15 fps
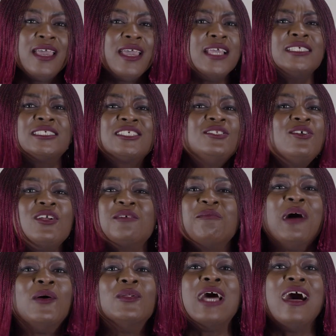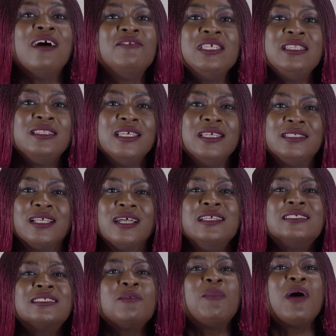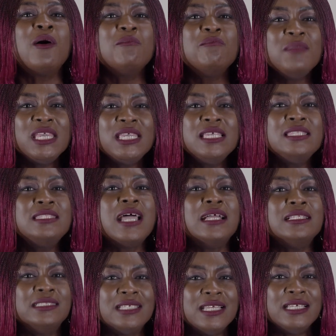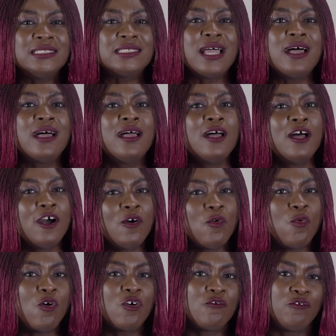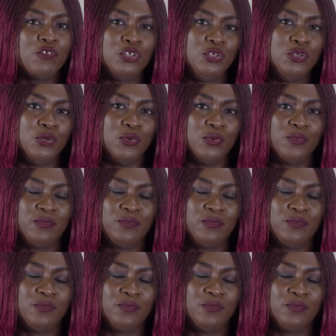It's not about having data, it's about making that data work for you.